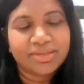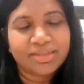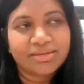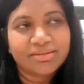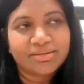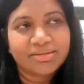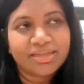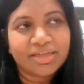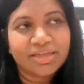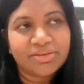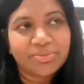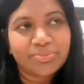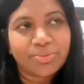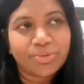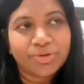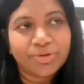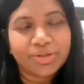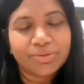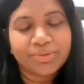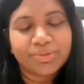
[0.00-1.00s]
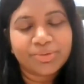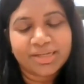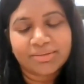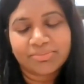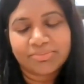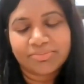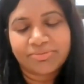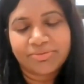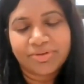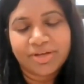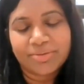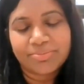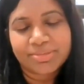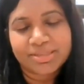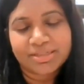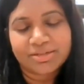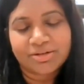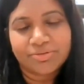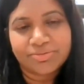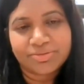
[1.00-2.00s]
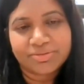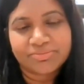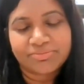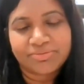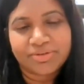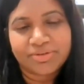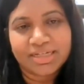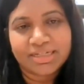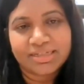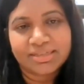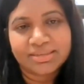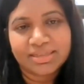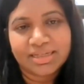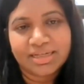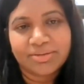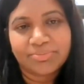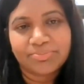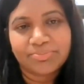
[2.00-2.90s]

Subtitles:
The other point where firms can often find